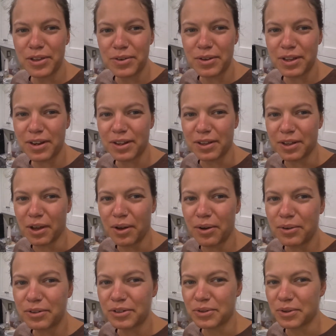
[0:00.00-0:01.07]
You can
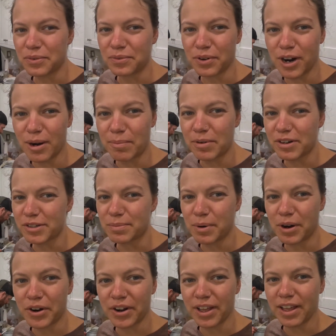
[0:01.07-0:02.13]
go to a farmer's
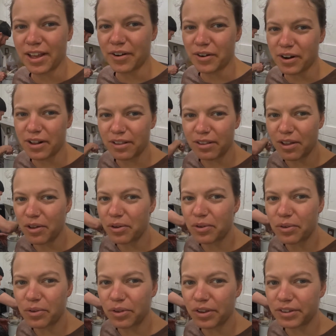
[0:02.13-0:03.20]
market or a
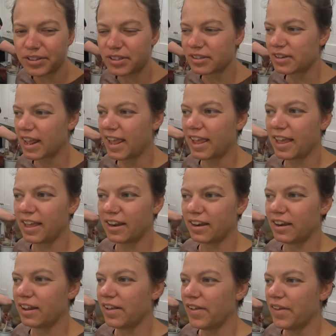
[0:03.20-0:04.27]
local
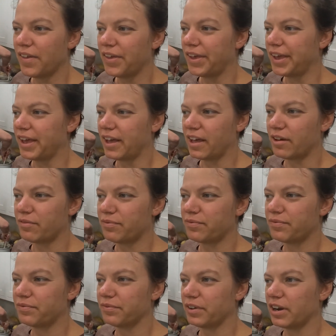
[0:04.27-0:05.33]
stand,
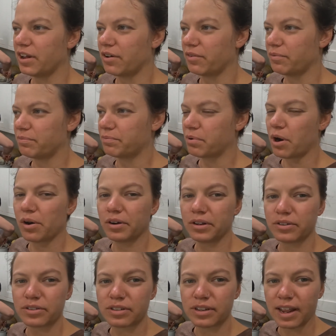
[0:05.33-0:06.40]
you know,
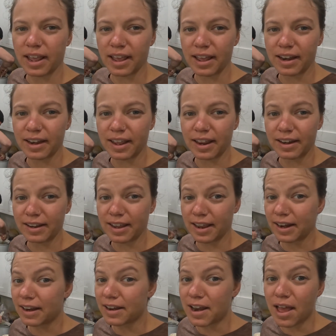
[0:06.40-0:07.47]
produce stand, and
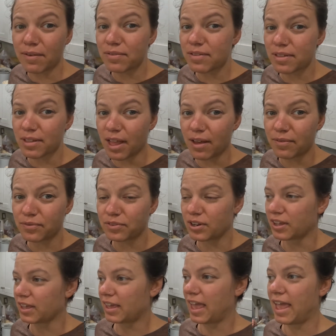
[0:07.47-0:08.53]
get enough stuff
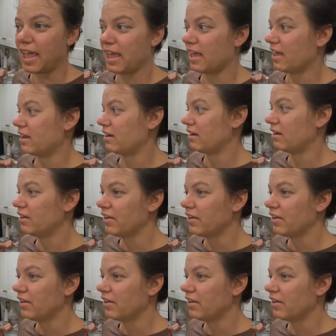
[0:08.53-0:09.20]
to can